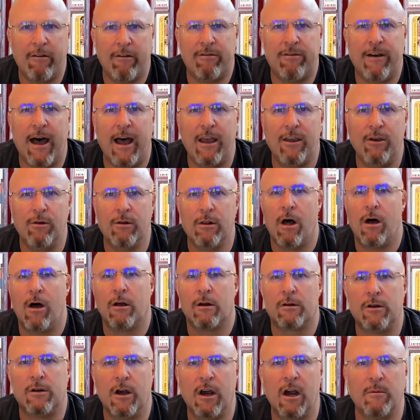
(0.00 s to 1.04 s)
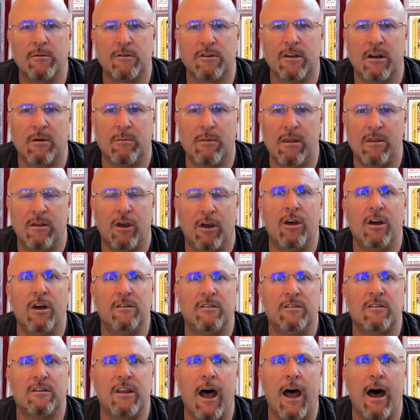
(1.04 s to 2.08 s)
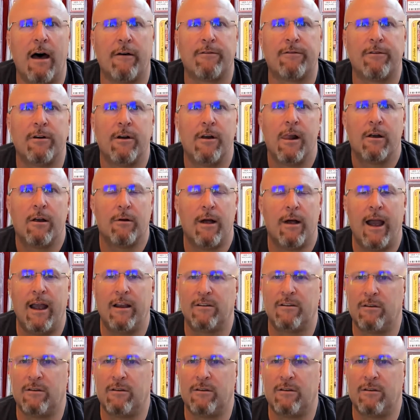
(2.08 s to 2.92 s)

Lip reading: value long term is going to be the good stuff, right?